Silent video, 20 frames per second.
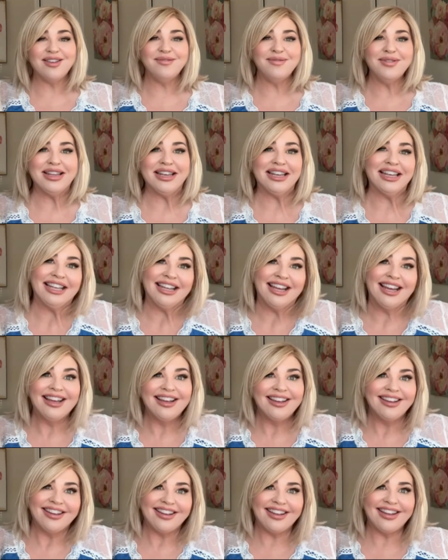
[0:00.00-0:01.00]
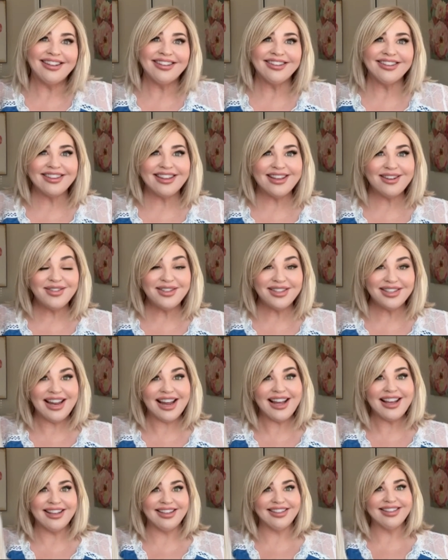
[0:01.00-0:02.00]
I mean, it it was
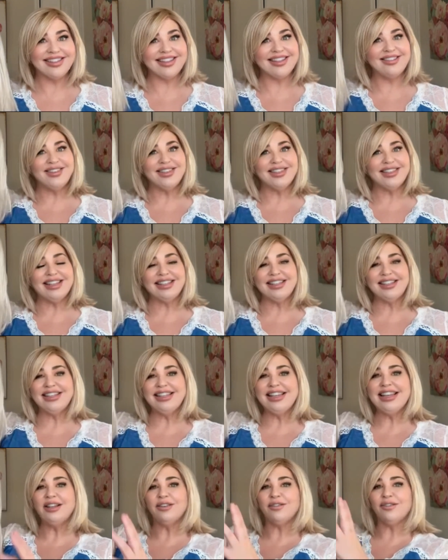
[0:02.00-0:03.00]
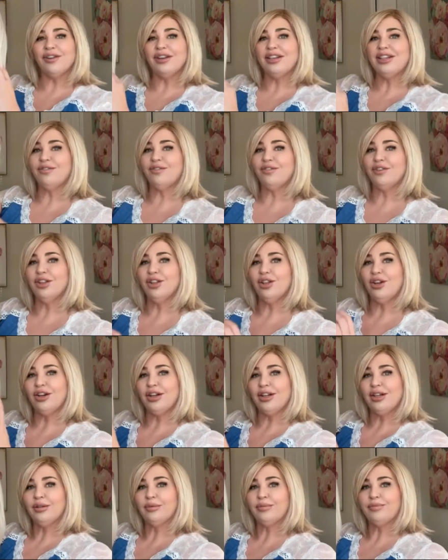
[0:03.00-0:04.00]
nice. It was it's neat for a different look.